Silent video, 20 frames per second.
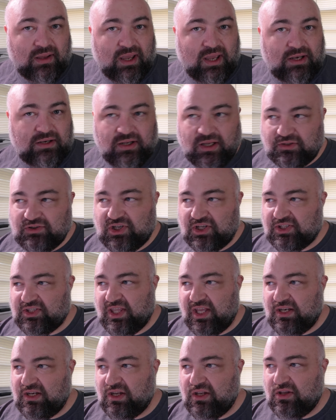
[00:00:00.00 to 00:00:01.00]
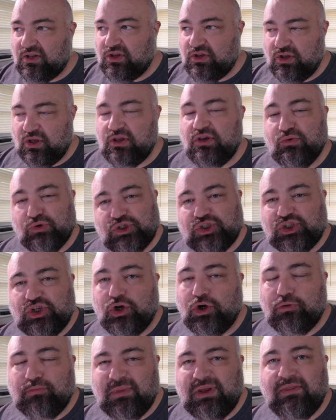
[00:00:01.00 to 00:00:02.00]
And not just that you
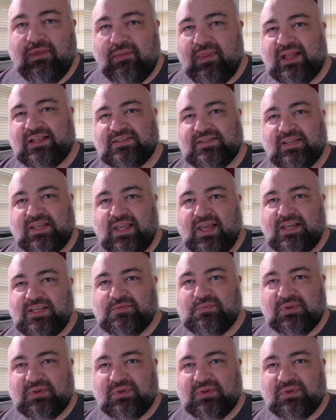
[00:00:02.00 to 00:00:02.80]
assure me that that's the case,